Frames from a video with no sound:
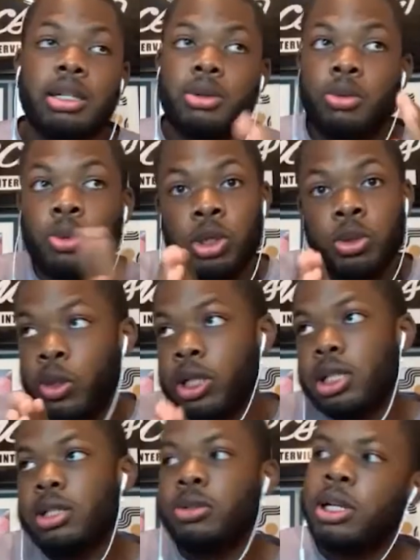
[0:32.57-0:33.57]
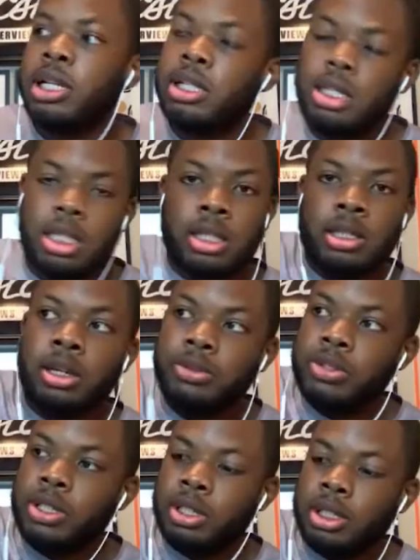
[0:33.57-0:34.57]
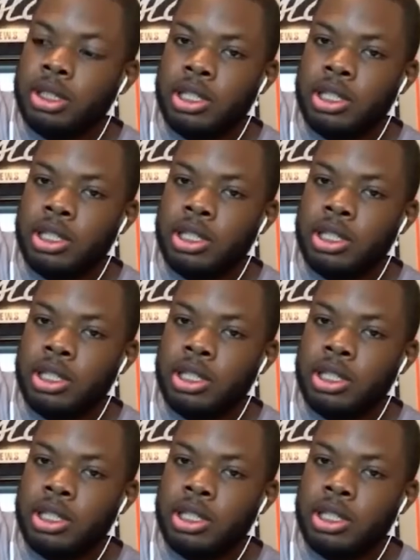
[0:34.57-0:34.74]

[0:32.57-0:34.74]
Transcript: Wins the race. She's off to